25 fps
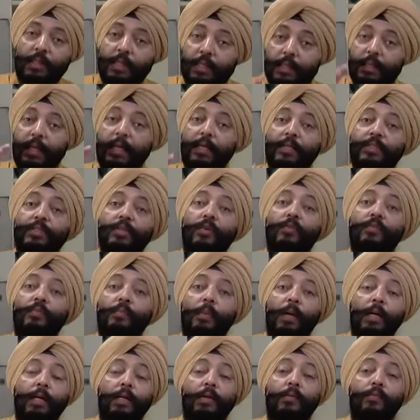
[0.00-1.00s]
the taste of
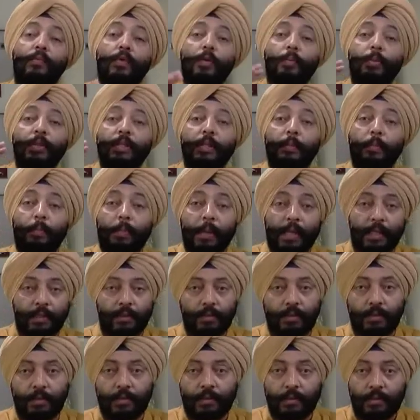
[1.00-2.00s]
mutton will be the
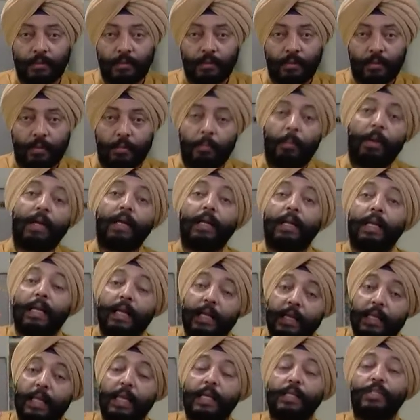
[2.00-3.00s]
best. But
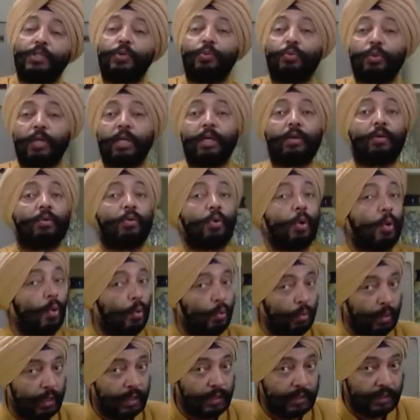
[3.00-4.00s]
in case you think,
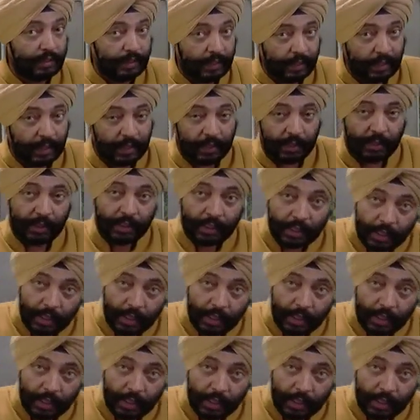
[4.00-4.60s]
no, it's sticking,